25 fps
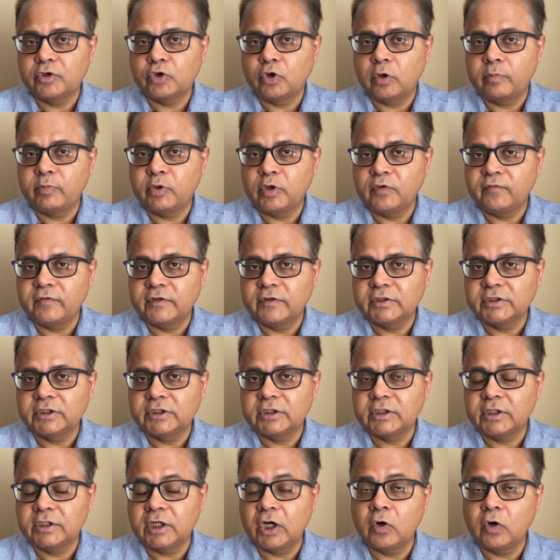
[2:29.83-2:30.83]
top
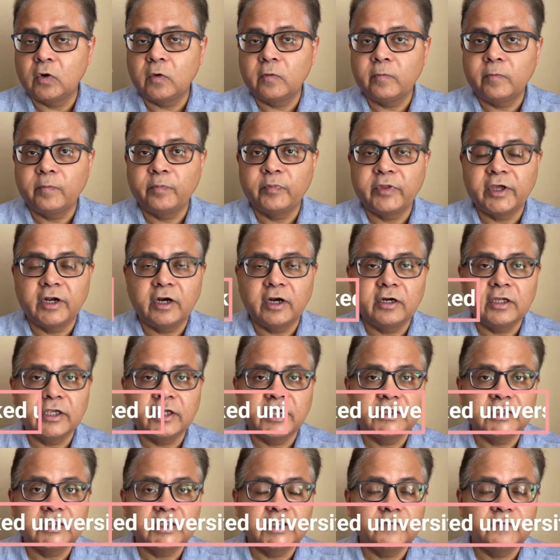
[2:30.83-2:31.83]
university. Now, there are
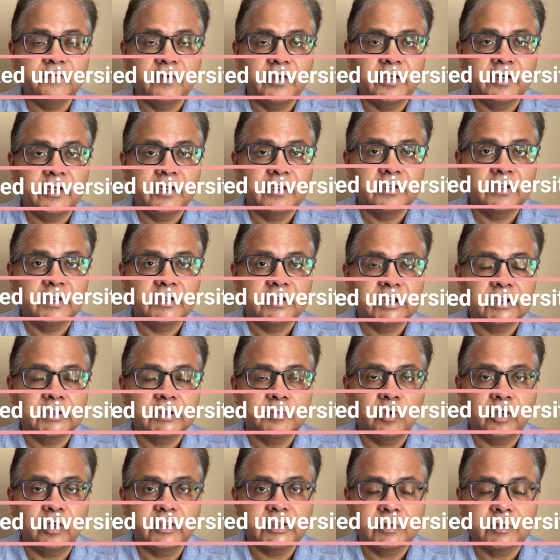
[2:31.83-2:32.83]
cases where this is
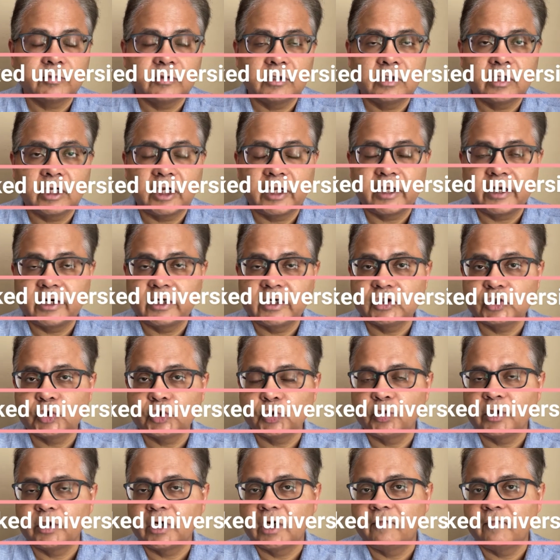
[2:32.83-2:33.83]
possible. I had a
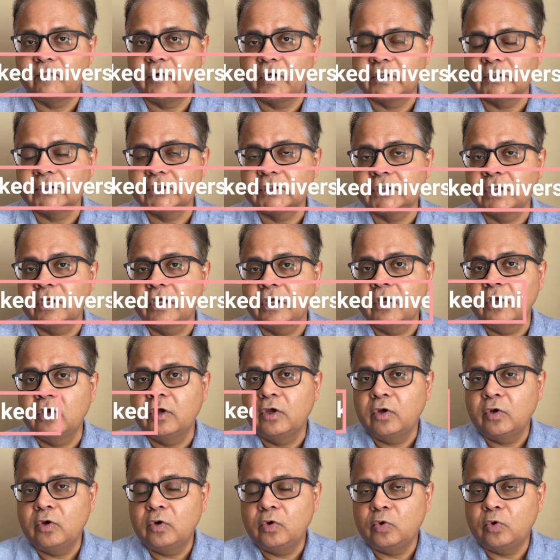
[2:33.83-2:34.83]
student once
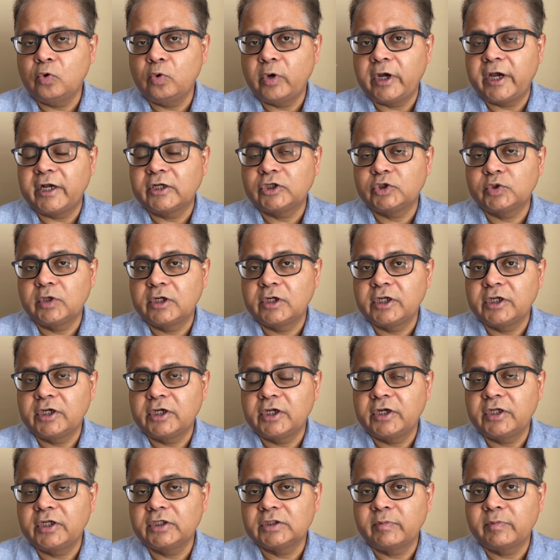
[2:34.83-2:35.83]
who actually
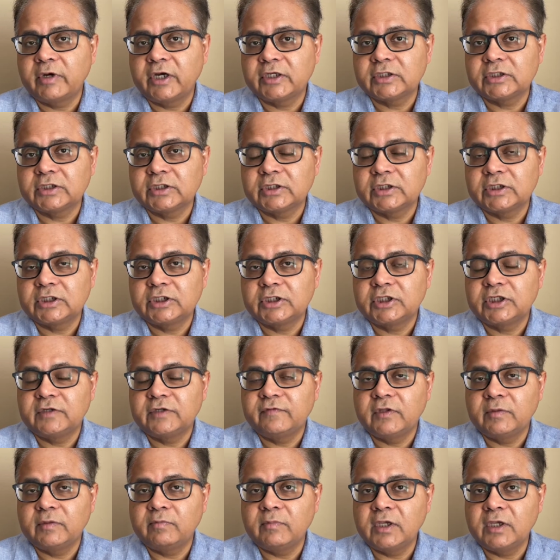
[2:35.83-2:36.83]
did his master's degree
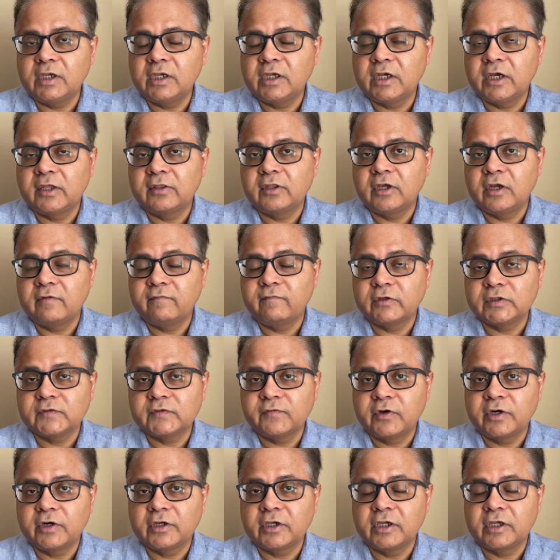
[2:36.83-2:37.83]
with me and then was
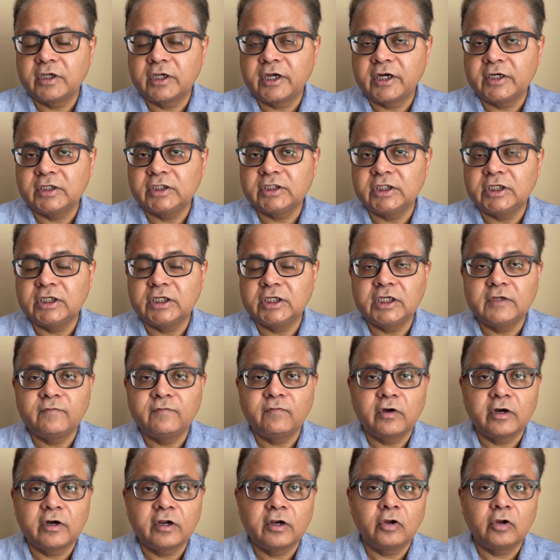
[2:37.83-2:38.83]
working at G E
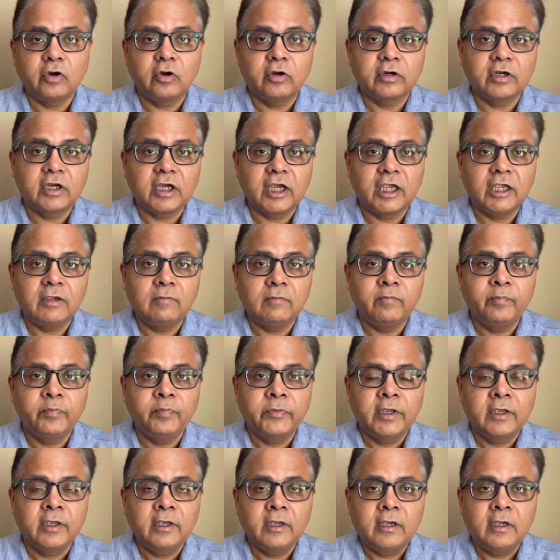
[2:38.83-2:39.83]
for a long time.
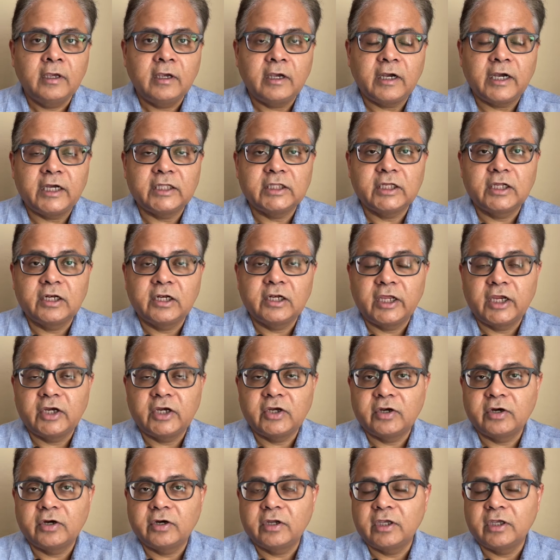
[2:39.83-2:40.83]
And then
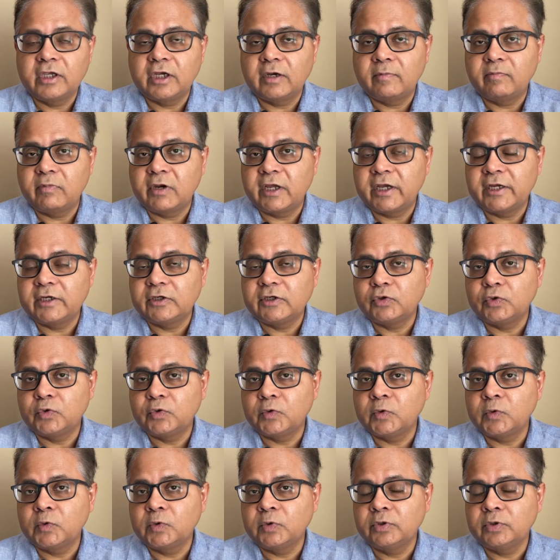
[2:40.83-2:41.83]
later he applied
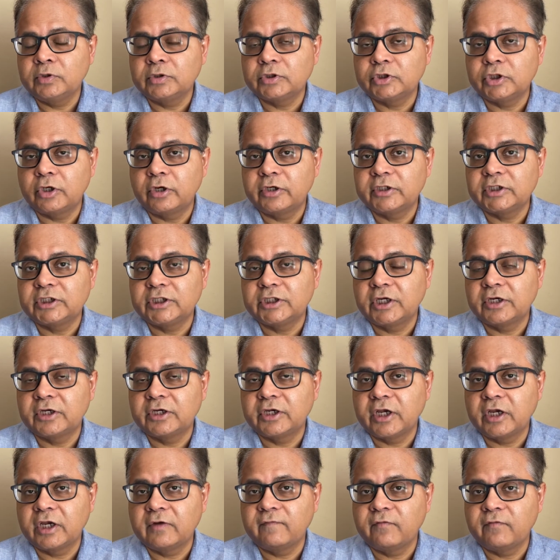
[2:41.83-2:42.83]
to Georgia
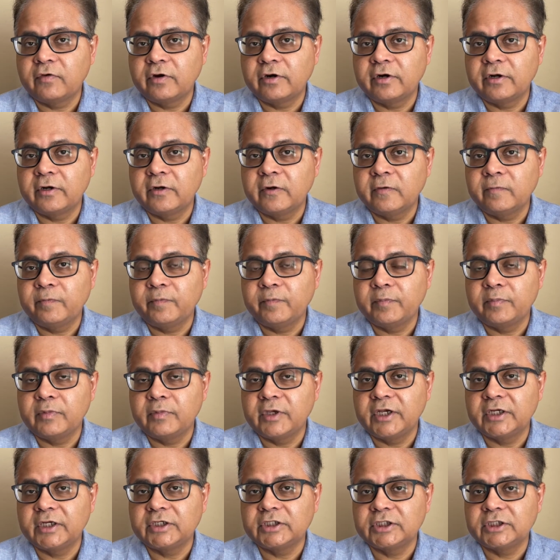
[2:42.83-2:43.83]
Tech for a
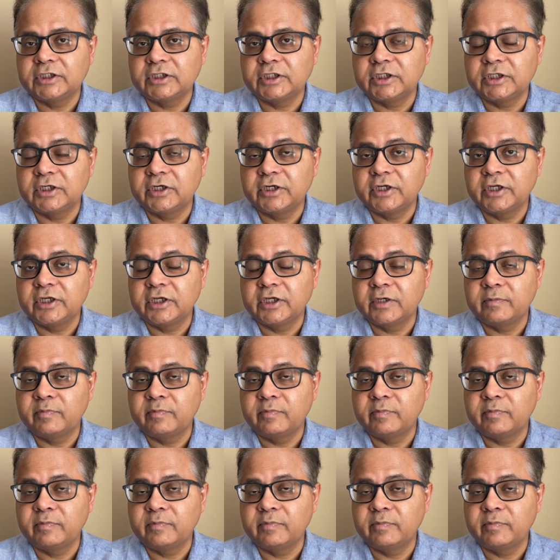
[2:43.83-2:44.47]
PhD degree